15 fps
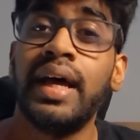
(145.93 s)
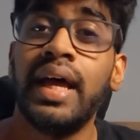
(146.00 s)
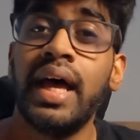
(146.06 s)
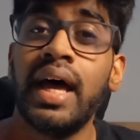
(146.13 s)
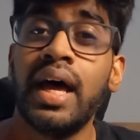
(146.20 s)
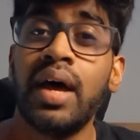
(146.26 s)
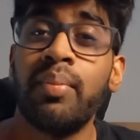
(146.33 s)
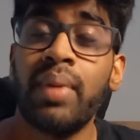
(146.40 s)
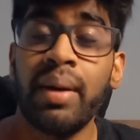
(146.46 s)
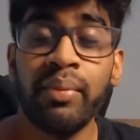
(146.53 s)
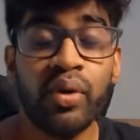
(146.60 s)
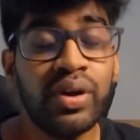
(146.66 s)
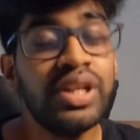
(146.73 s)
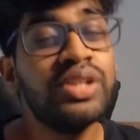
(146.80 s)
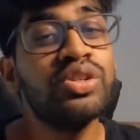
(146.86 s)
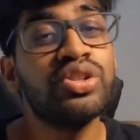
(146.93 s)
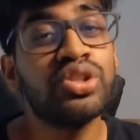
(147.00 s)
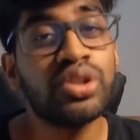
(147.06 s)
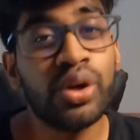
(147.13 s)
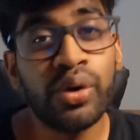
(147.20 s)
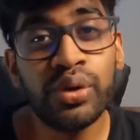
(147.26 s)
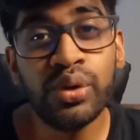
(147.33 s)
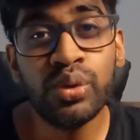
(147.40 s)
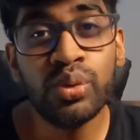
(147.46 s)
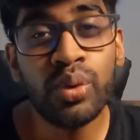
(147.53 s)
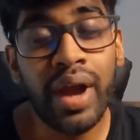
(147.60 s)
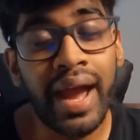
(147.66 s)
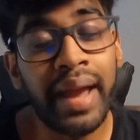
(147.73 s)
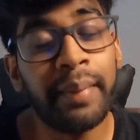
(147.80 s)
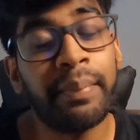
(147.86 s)
I'm going to show you
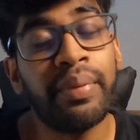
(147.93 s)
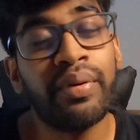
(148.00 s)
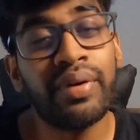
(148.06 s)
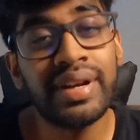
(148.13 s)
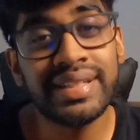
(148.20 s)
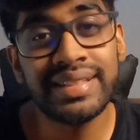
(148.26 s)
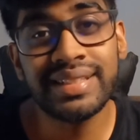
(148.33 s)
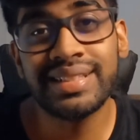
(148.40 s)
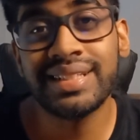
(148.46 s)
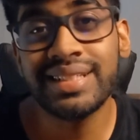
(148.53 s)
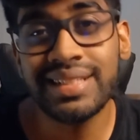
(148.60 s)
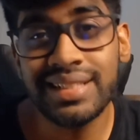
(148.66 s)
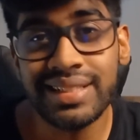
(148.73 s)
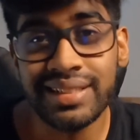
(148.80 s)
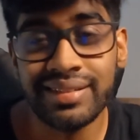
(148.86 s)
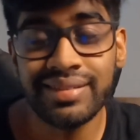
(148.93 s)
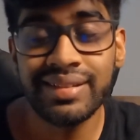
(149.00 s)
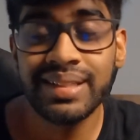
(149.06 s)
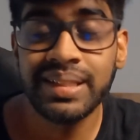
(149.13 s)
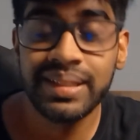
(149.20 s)
a presentation